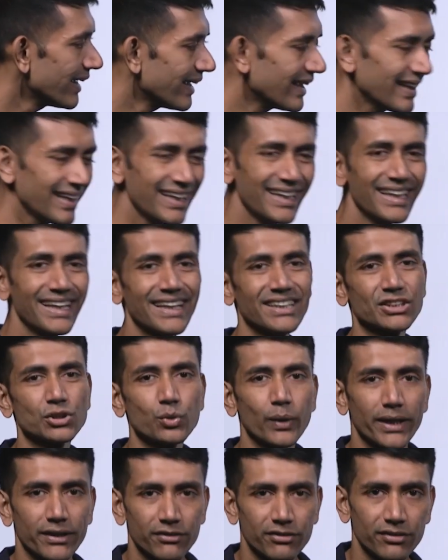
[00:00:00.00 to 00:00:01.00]
e raised to
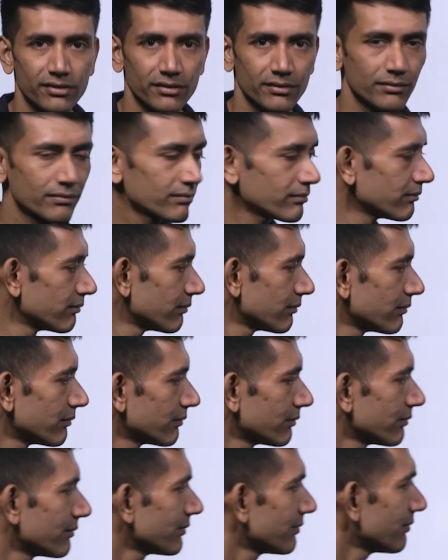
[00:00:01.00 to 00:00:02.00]
x,
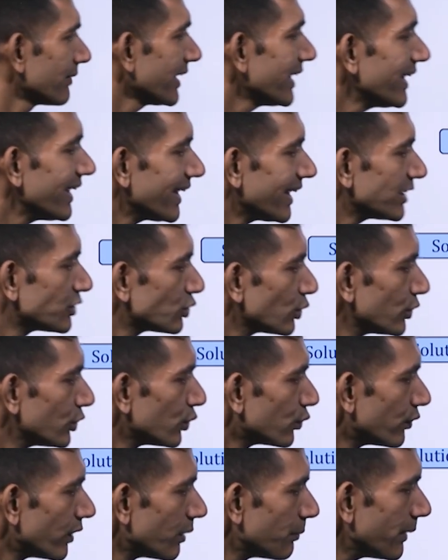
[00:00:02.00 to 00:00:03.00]
e raised to u
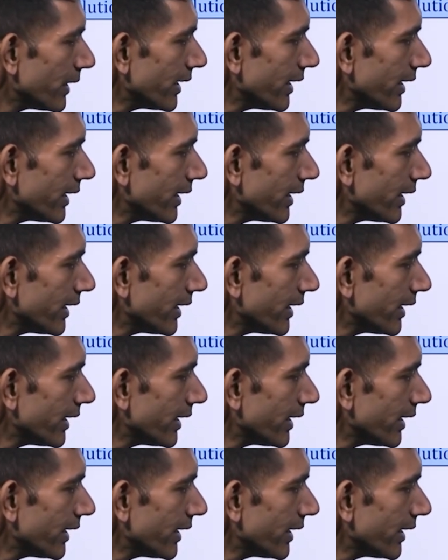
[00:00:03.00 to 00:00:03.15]
will be